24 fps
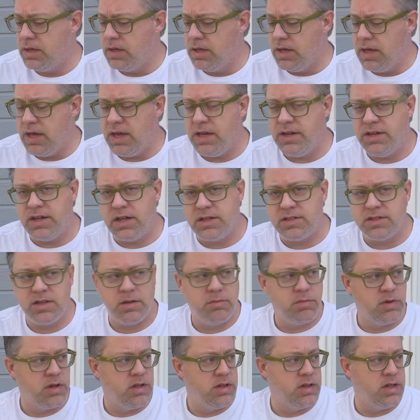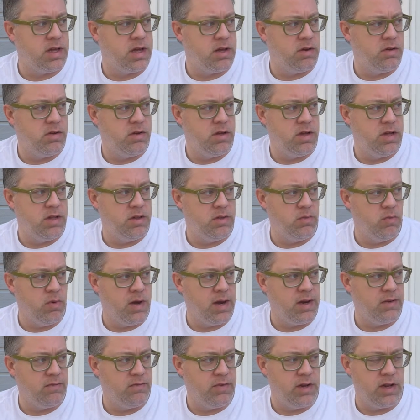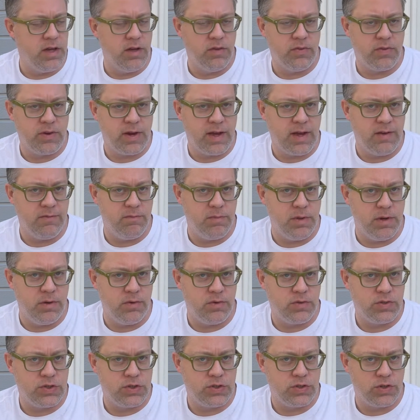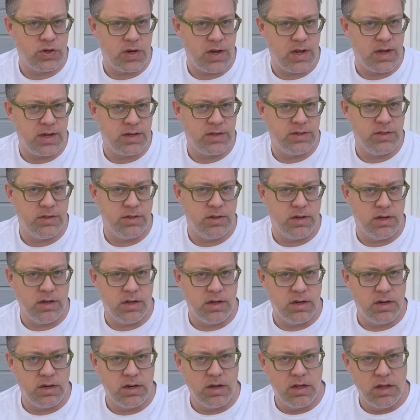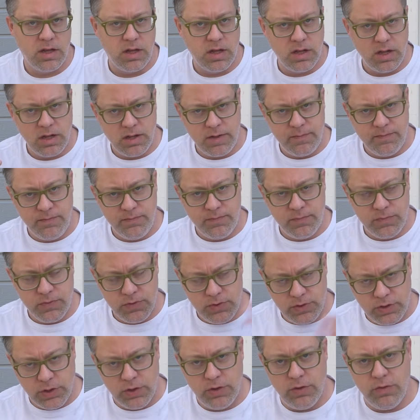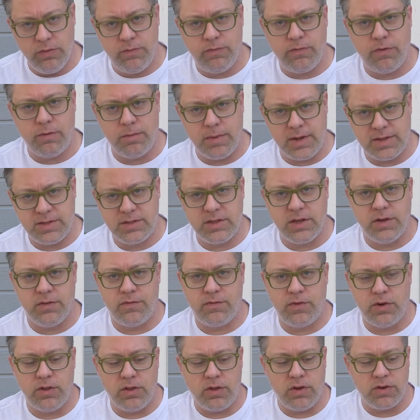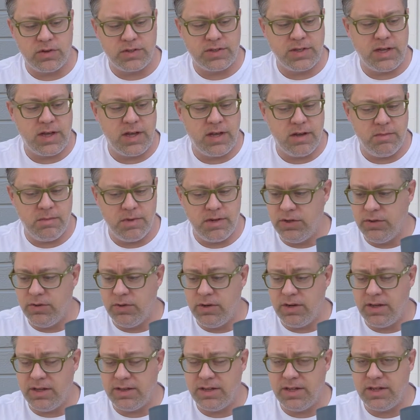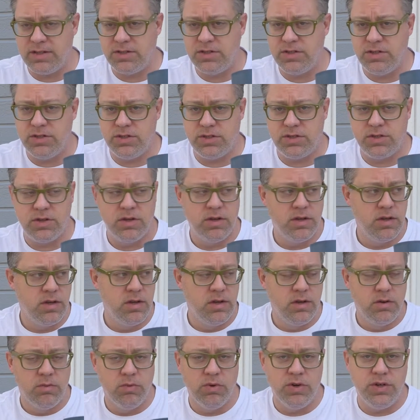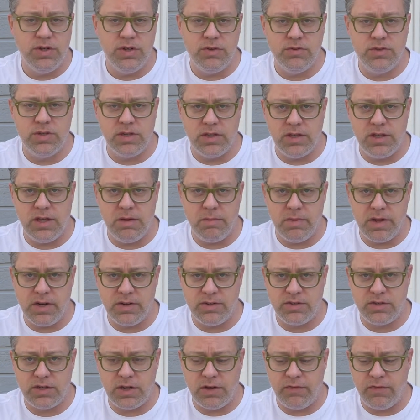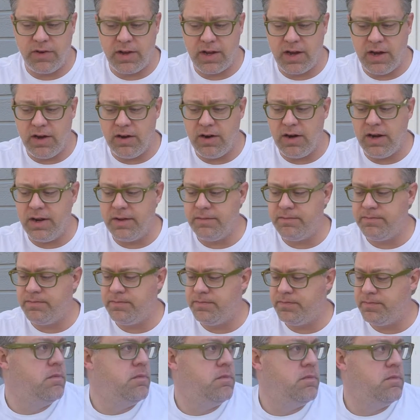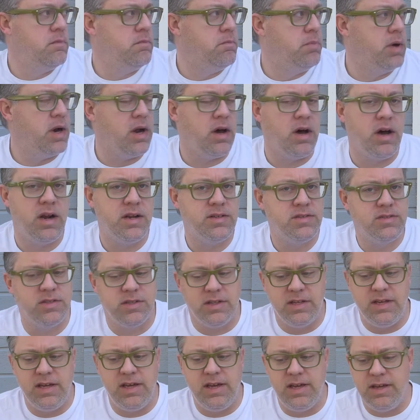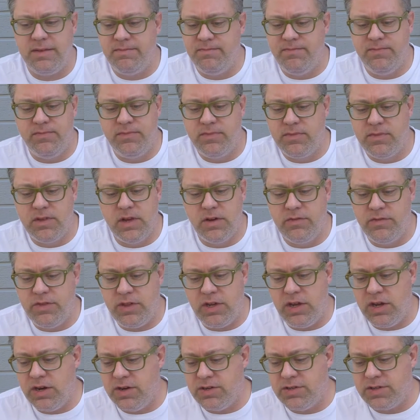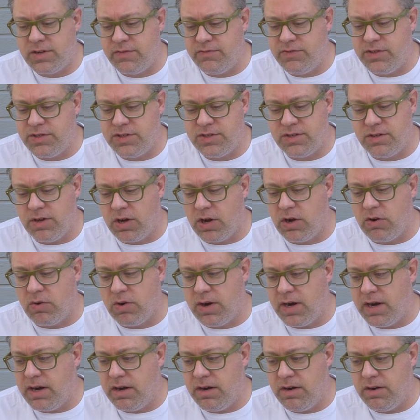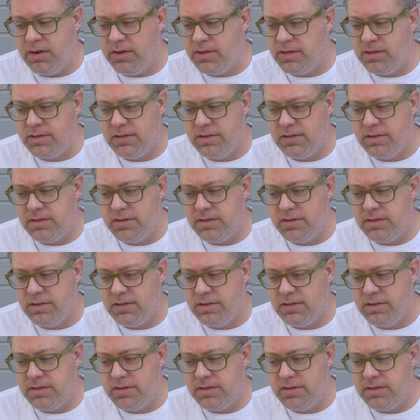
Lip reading: he had done something in the wedding video that I've been trying to do for myself for a long time and do it, and that's just reducing the amount of stuff I carry. But honestly, over the years I've just acquired